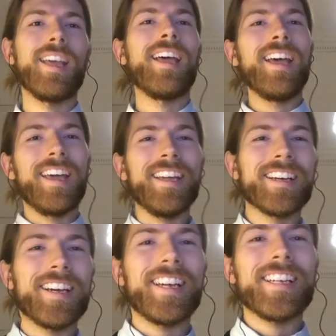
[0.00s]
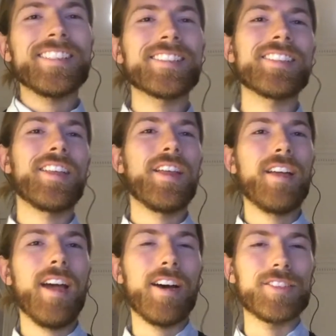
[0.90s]
Hey guys,
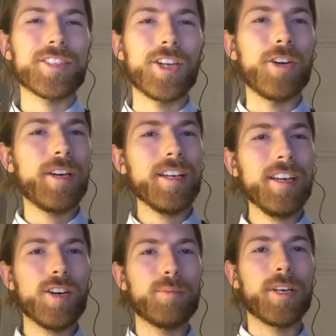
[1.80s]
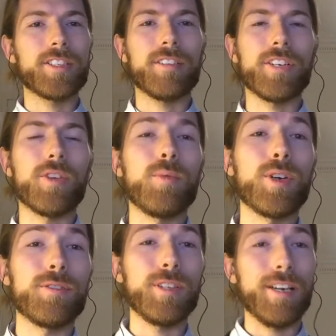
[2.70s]
how's it going? Hope you guys are having a
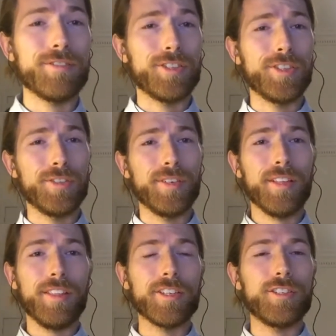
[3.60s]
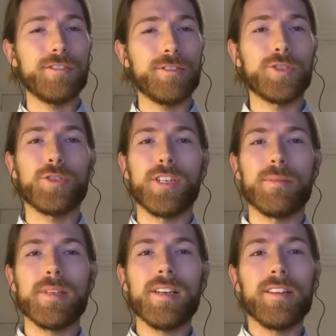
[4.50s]
wonderful afternoon. Thank you for joining
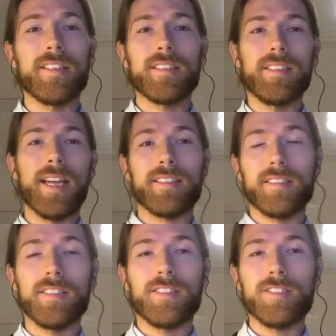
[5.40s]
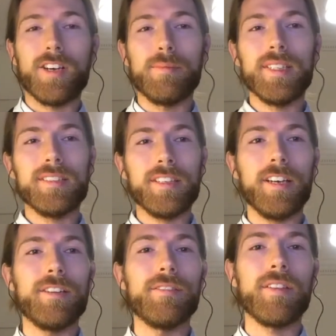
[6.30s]
me on this next installment
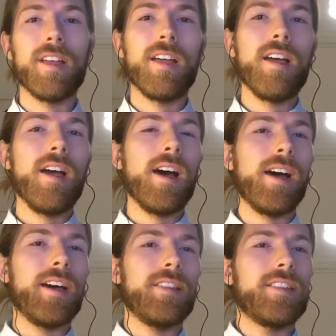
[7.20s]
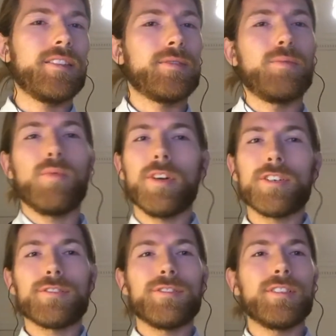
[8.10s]
of this
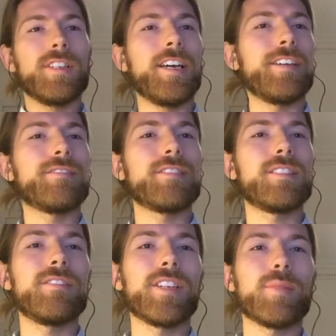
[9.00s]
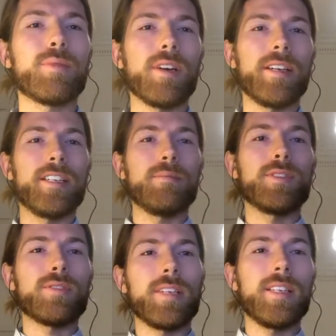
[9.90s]
wonderful life living abroad in
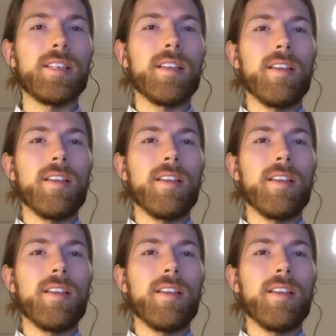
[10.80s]
Madrid.